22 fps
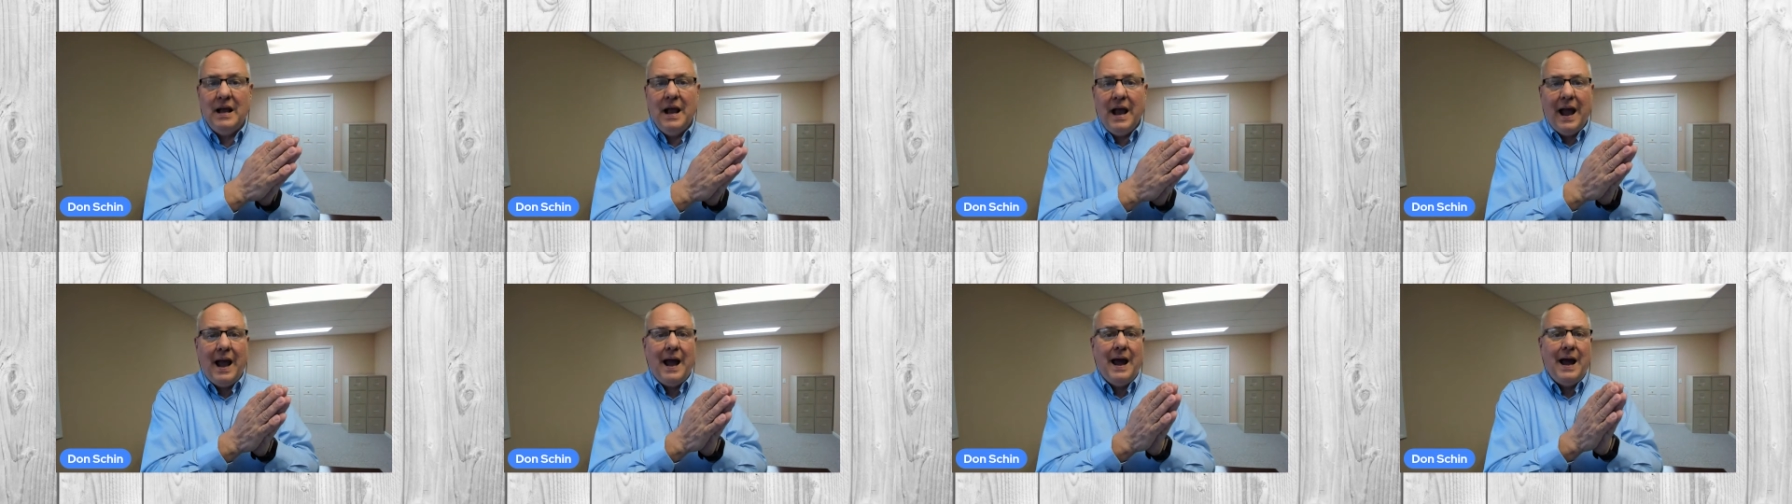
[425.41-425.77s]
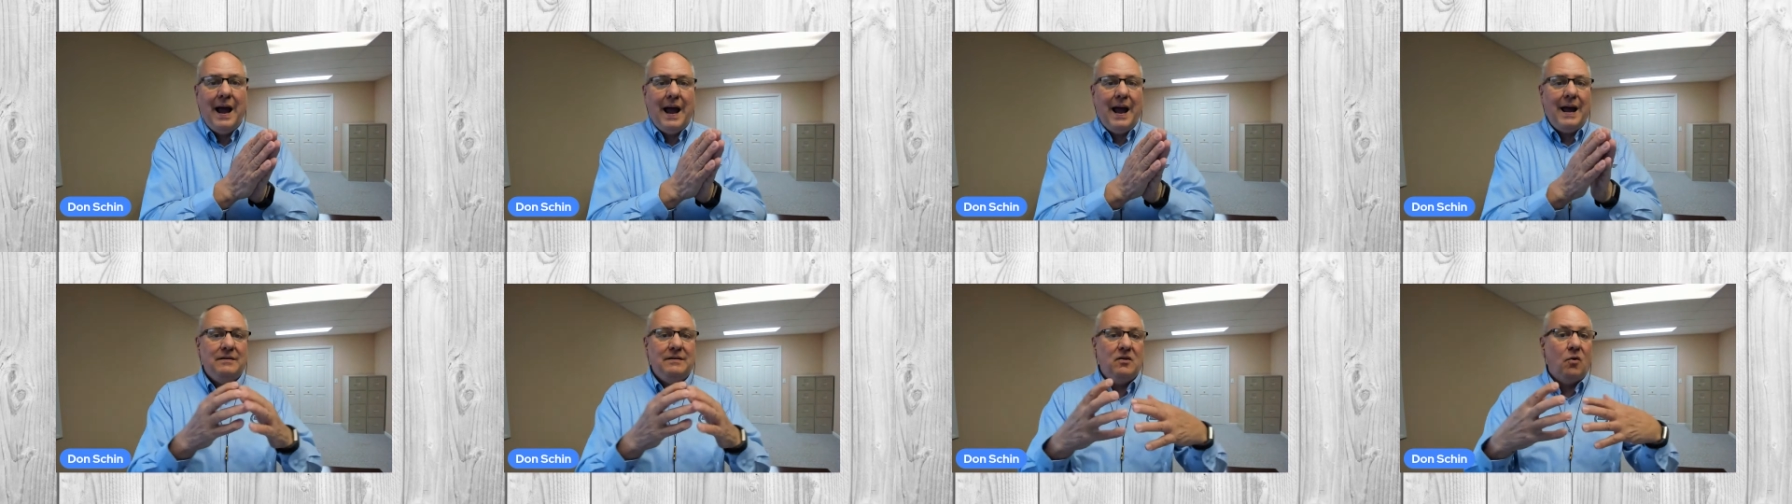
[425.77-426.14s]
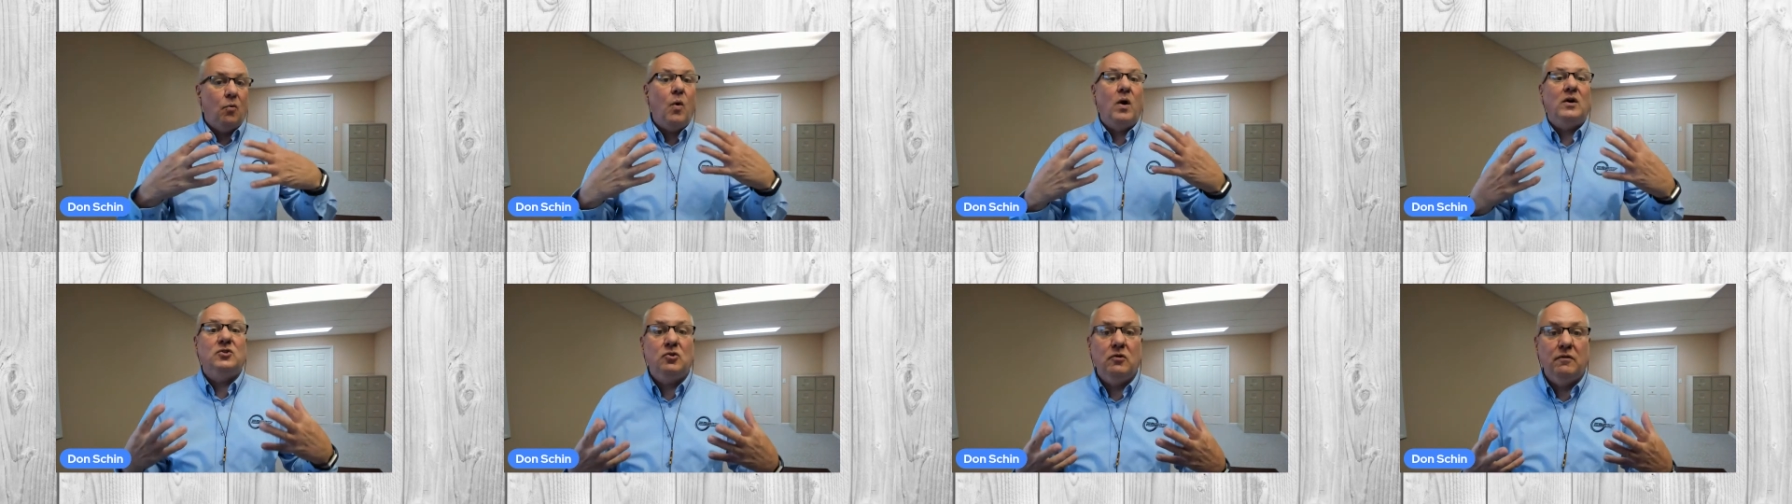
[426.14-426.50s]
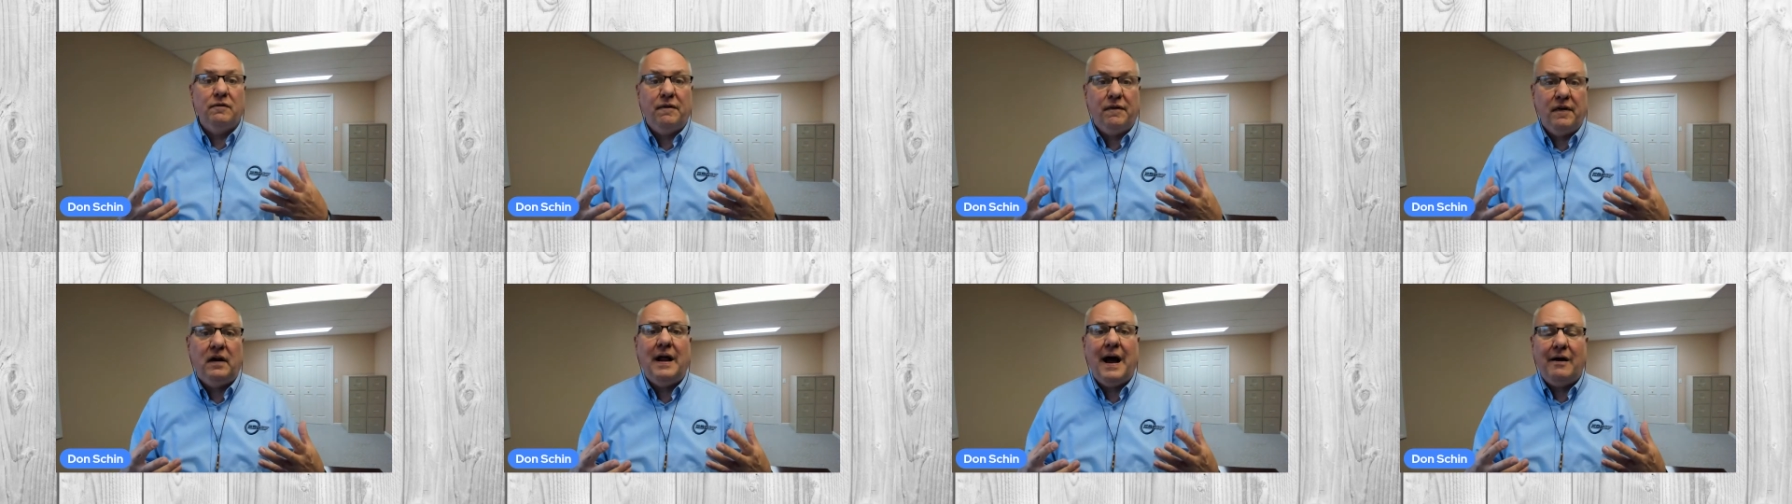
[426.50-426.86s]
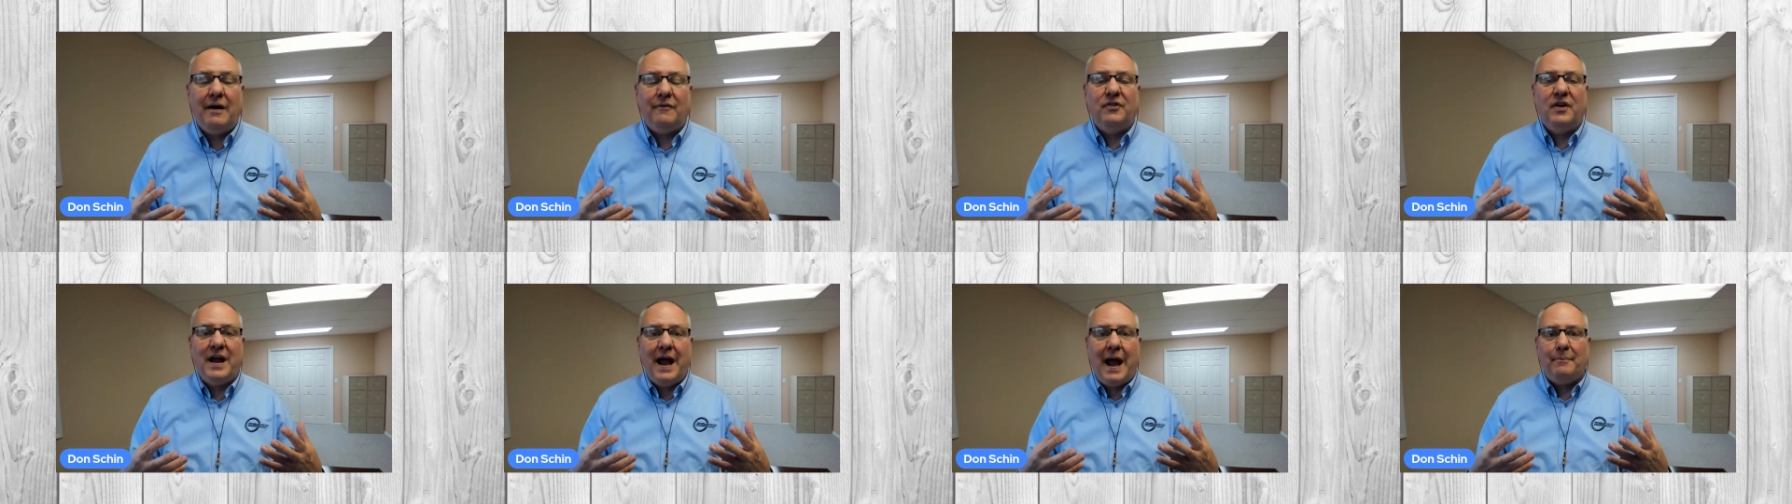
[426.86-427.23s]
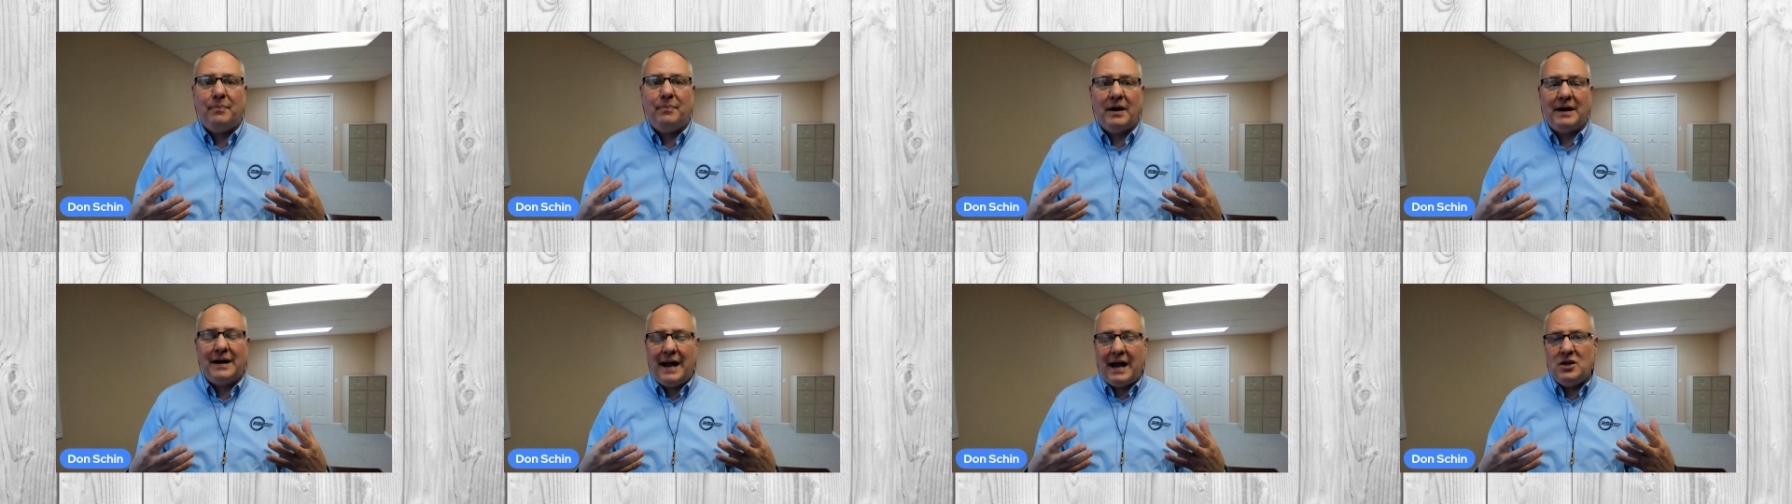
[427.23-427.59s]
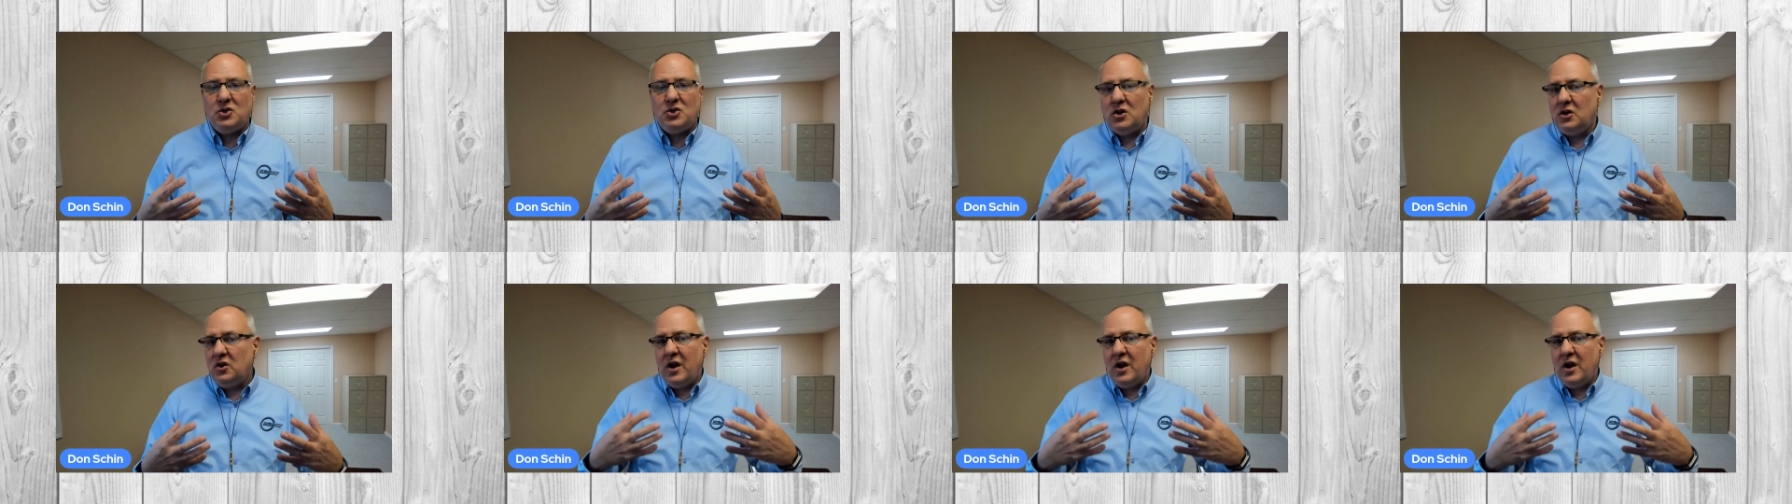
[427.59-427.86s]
And the ones who fill out the application,